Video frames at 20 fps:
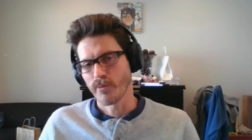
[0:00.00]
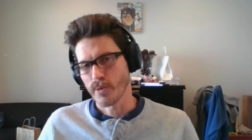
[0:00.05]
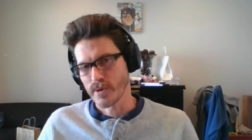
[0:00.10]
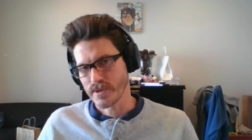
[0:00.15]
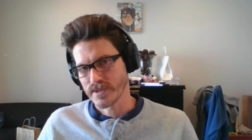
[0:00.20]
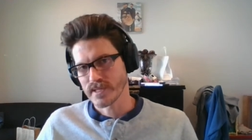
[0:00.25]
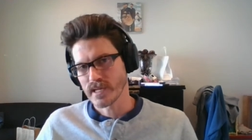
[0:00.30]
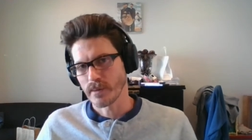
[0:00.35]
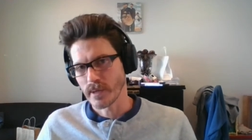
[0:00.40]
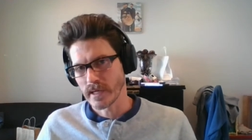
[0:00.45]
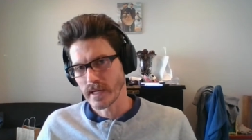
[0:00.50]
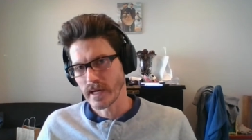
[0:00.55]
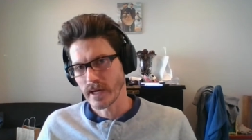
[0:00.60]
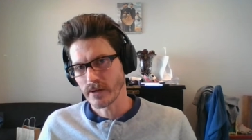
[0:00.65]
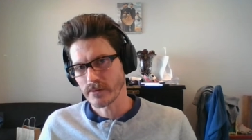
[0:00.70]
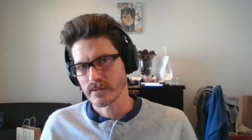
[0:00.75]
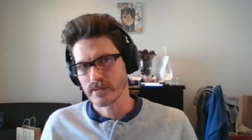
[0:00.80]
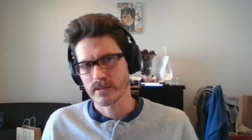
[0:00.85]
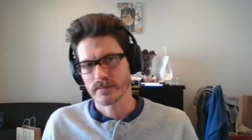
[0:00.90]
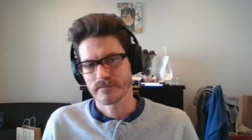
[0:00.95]
with someone
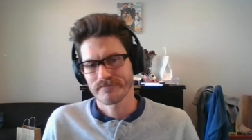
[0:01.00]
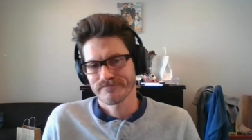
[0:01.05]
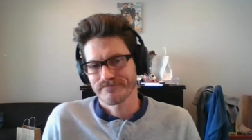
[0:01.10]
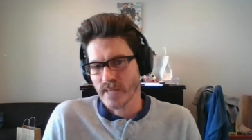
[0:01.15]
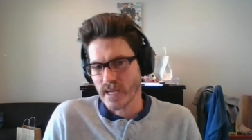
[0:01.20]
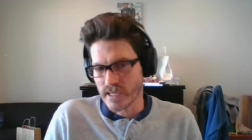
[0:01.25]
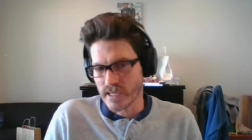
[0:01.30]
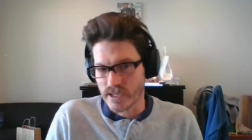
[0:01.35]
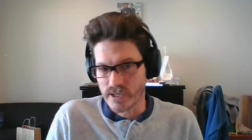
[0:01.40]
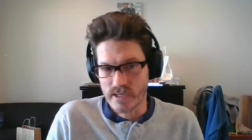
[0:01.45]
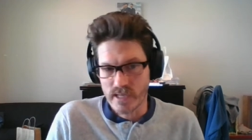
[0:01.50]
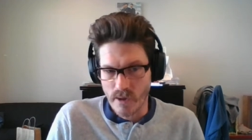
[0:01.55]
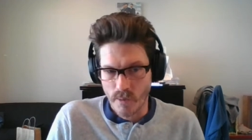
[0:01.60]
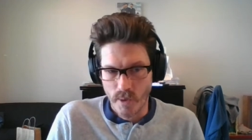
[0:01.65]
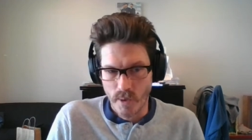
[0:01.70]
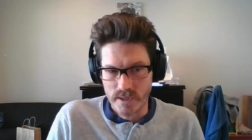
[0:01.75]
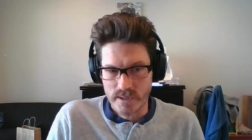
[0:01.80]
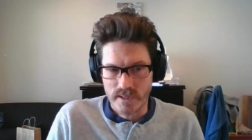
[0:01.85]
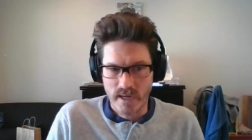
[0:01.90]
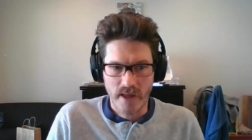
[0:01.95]
else and you and it
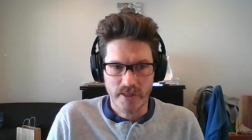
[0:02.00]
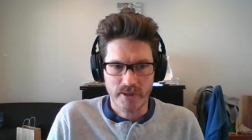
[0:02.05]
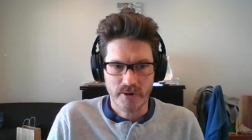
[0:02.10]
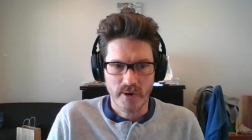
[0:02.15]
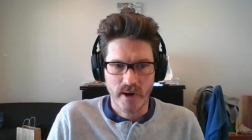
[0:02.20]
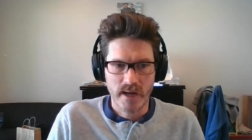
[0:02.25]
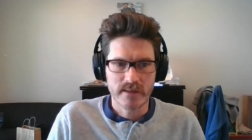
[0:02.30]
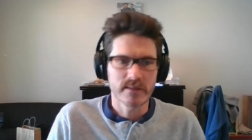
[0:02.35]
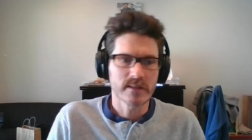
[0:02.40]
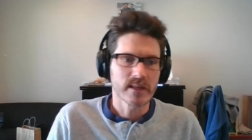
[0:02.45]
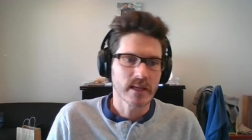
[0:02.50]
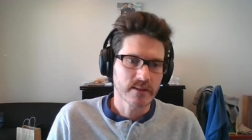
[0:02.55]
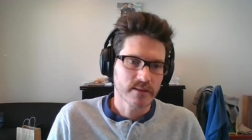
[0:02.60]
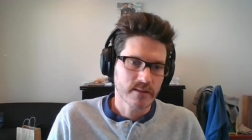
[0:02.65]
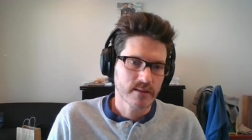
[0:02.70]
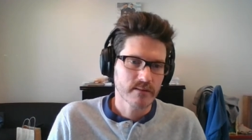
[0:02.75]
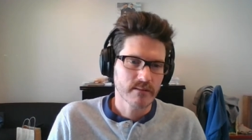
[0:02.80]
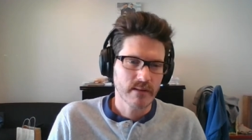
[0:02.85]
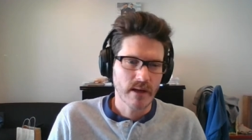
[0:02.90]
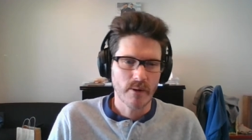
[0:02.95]
wasn't authorized,
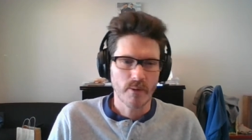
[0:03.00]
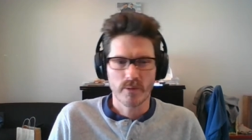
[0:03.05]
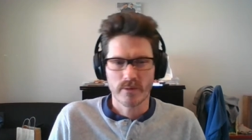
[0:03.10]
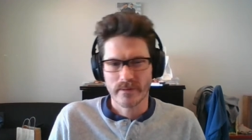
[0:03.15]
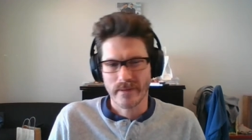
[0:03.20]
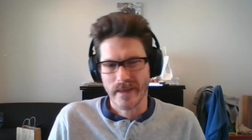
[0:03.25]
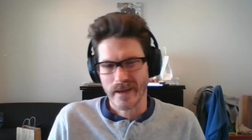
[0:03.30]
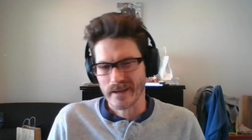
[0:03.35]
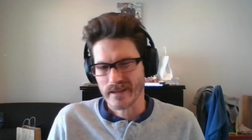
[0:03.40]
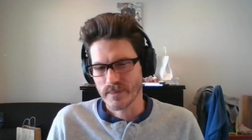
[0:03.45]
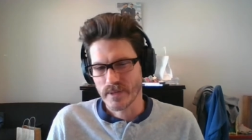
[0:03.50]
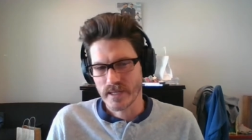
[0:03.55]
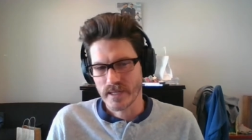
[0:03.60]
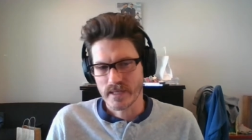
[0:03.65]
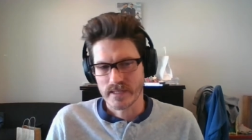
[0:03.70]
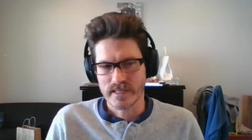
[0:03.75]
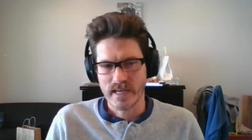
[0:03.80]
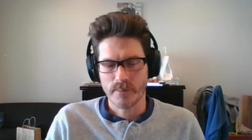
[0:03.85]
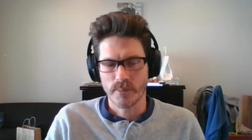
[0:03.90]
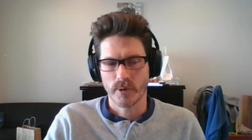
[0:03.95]
that's that, that could be an
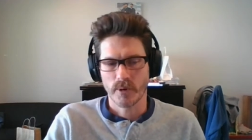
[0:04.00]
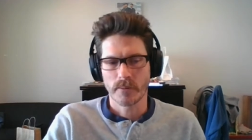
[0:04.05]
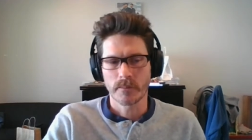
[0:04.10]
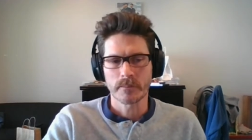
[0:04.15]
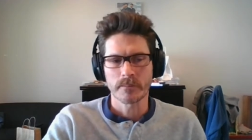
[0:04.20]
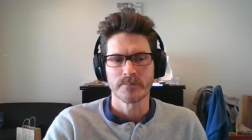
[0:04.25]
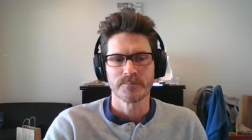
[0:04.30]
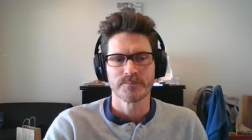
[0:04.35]
example.